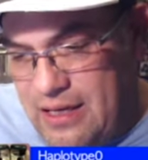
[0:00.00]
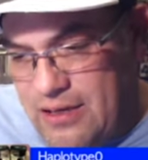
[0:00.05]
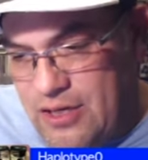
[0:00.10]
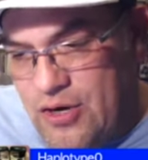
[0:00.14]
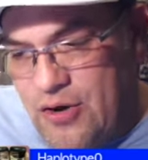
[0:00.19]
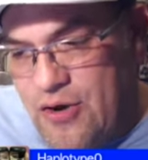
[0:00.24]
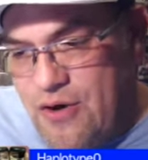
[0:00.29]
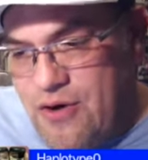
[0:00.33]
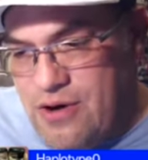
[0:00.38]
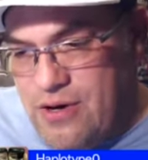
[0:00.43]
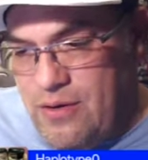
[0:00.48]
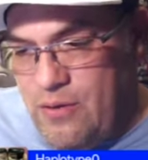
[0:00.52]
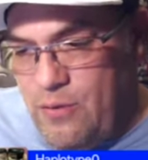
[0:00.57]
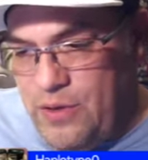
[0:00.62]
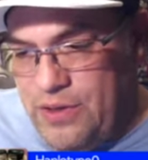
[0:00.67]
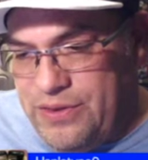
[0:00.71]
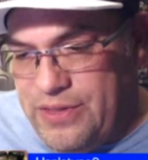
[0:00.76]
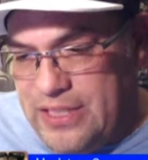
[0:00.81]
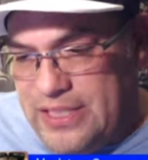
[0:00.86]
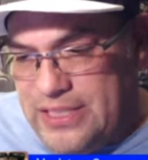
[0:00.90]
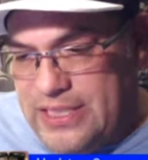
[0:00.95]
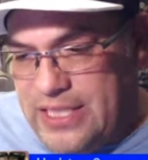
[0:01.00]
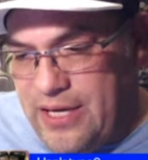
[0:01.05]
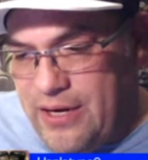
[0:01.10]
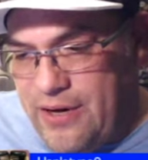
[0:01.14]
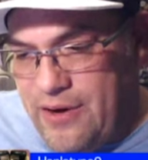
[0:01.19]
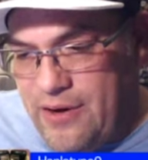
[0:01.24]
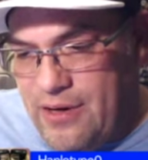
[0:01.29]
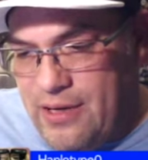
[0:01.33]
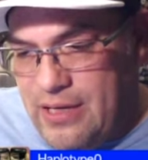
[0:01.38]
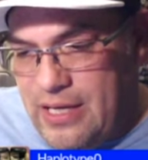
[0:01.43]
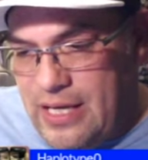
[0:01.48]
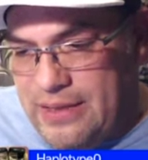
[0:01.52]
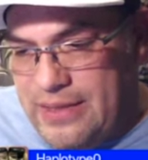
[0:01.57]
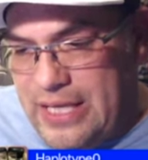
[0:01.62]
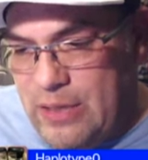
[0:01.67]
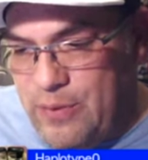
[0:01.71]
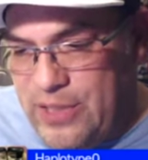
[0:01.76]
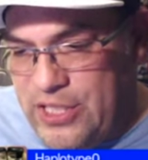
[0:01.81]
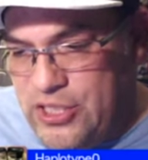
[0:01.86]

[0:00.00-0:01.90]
Kurt with us here. I think we